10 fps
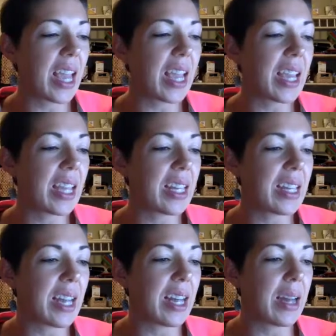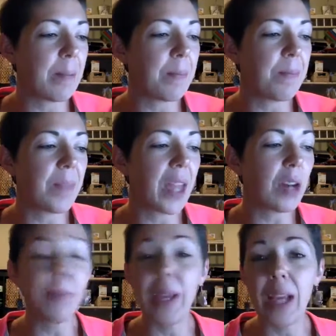and
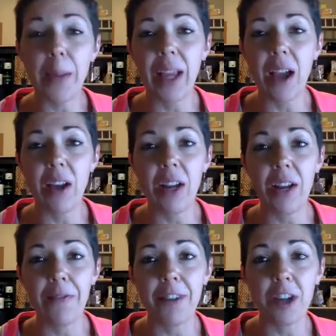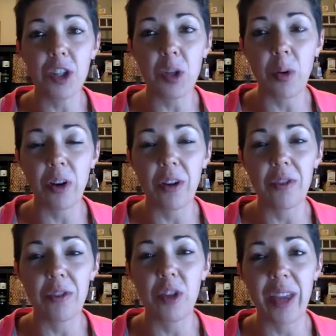that'll be coming out in first quarter of
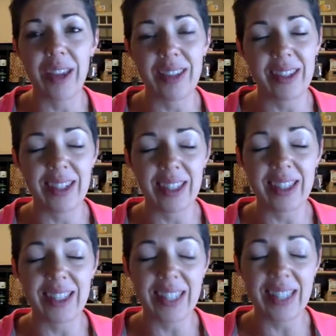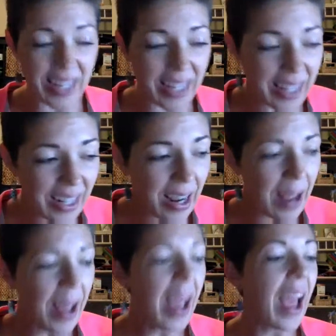2016.
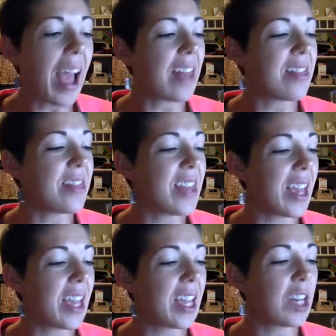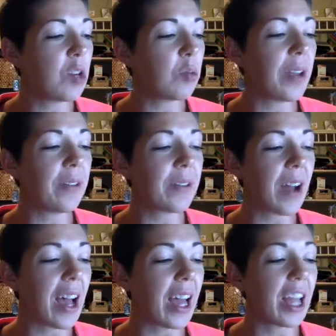And then we've
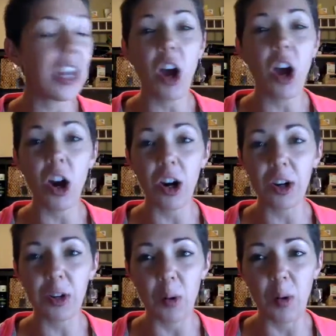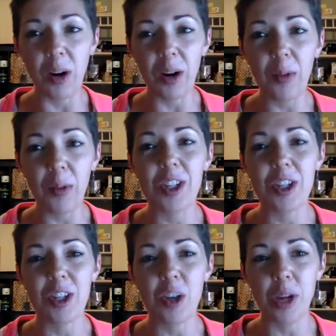got Hardcore, which
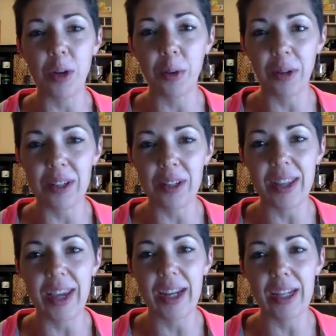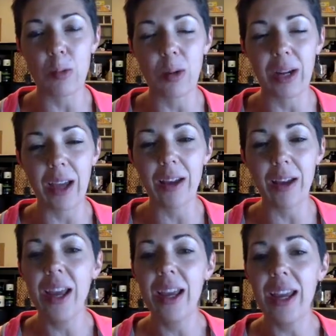is Tony Horton's latest workout.
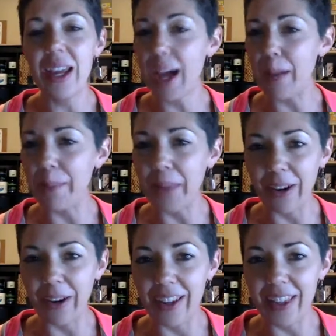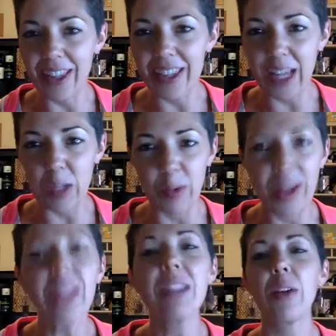He got married this last
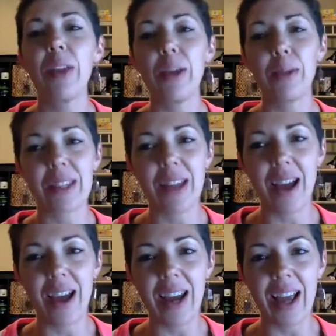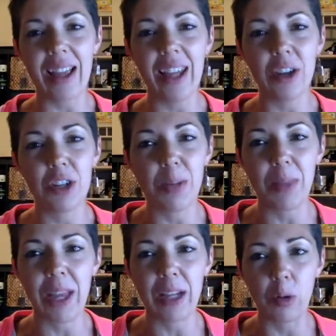week, so he was not at leadership
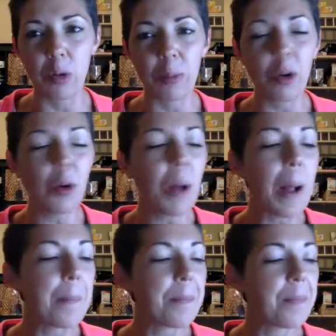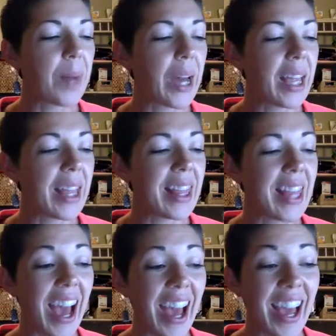like normal, but
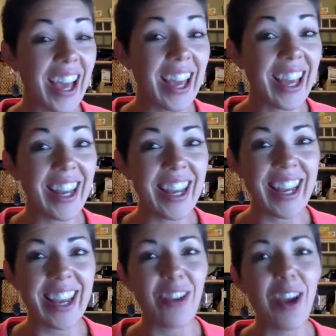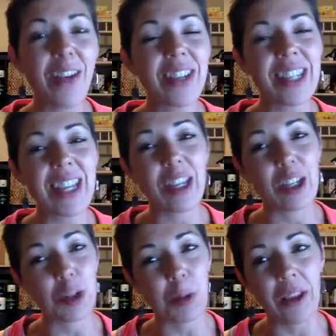that, if you haven't seen the
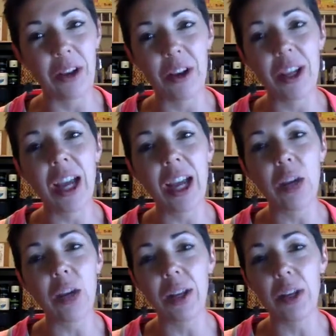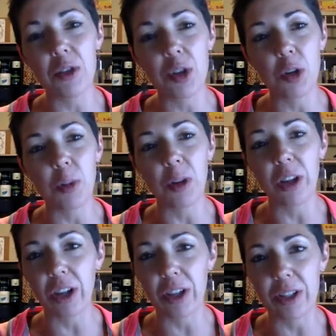trailer, you got to go on YouTube or
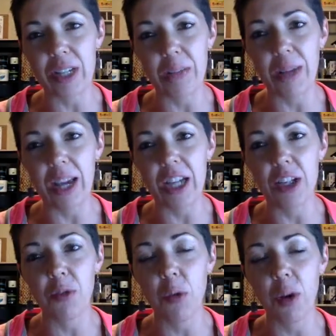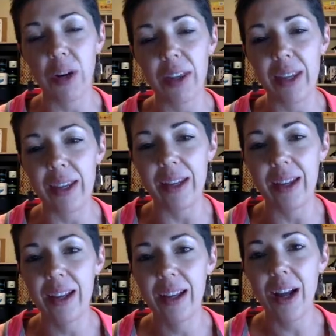look on our team page for the
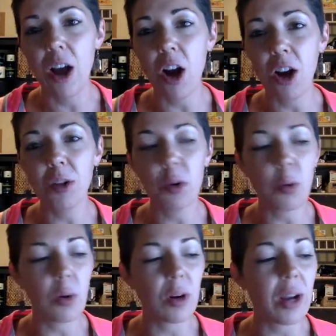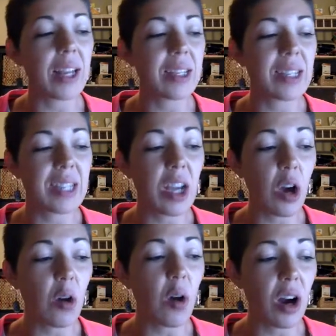Hardcore, and it's
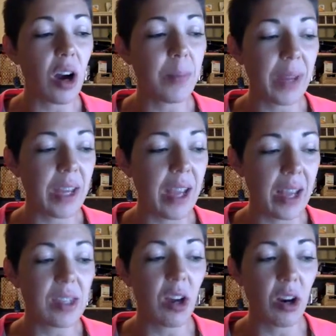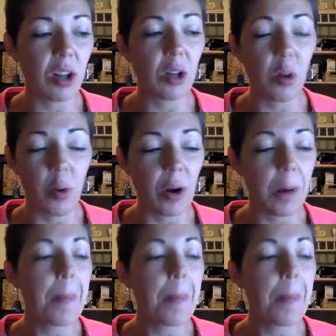CORPS, Hardcore